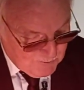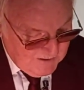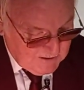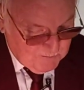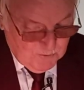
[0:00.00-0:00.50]

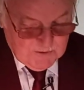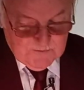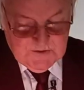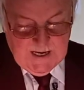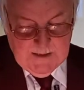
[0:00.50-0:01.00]
read the book of
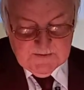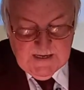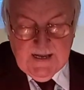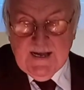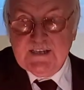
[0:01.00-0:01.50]
James,
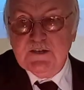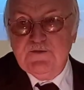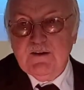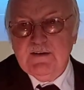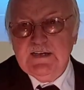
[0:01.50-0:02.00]
it's a
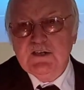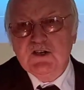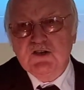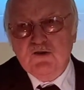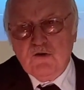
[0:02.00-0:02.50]
very
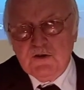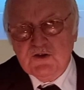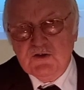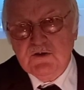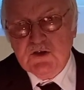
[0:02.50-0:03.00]

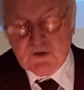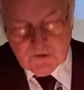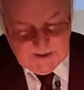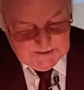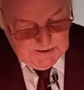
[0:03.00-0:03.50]
staunch,
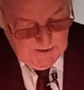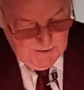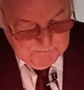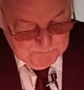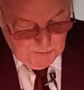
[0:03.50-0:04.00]
strict
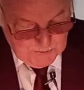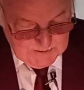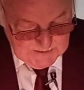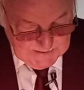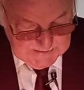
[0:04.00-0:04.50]
book.
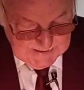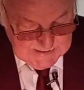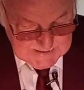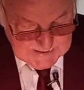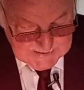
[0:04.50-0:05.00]
And he
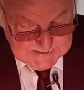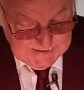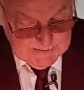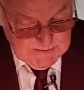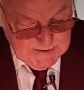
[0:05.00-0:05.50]
says,
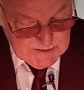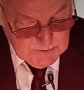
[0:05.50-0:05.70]
he's the